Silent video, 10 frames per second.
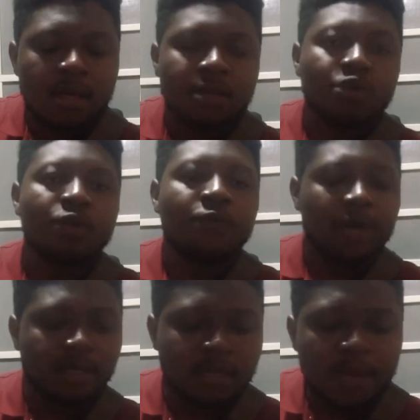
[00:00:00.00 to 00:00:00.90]
So for
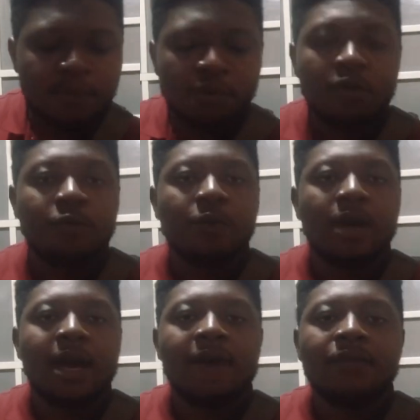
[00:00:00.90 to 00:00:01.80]
example, if we are
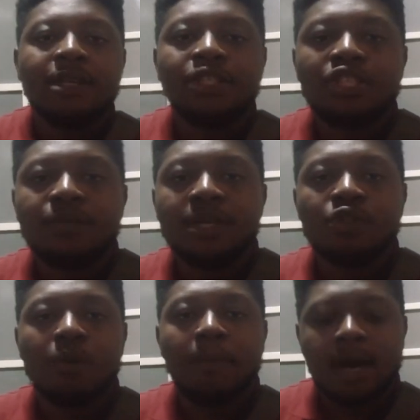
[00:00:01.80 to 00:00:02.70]
having a G major
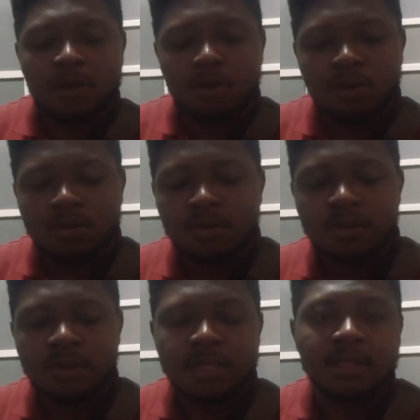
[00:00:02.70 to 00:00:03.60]
Barre chord,
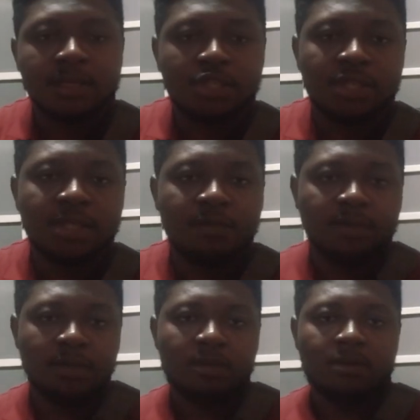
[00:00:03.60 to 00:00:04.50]
this is the G
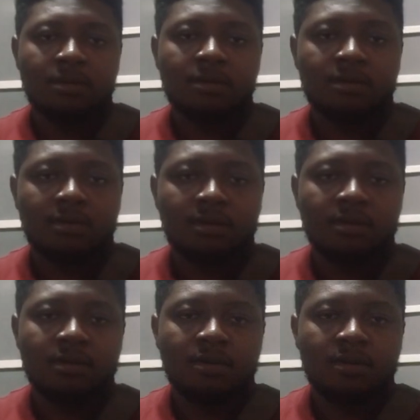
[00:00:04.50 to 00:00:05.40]

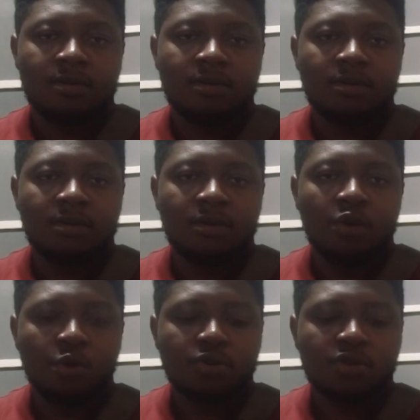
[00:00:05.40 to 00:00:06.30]

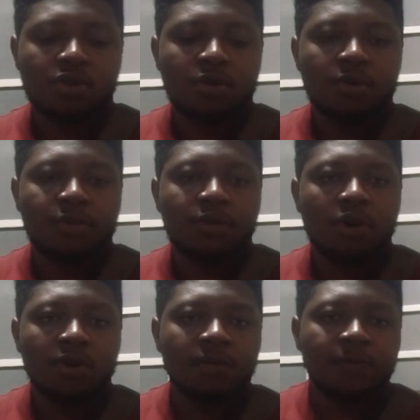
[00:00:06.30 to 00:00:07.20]
notes on the 3rd